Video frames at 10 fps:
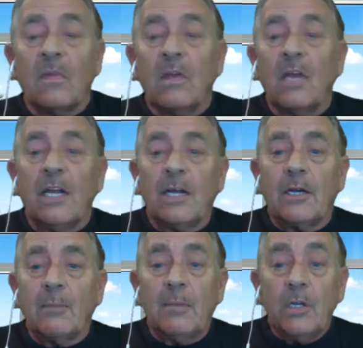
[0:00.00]
And they
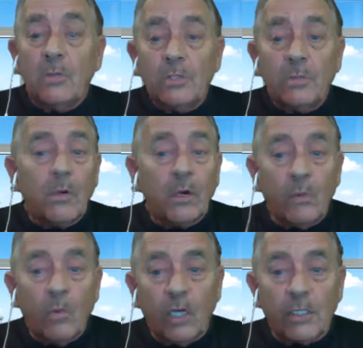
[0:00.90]
could be used more
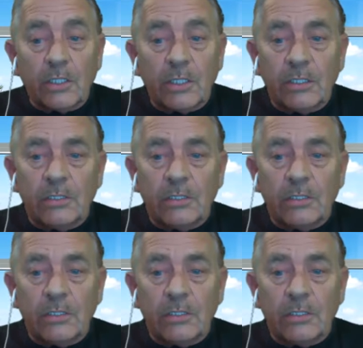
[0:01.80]
than once.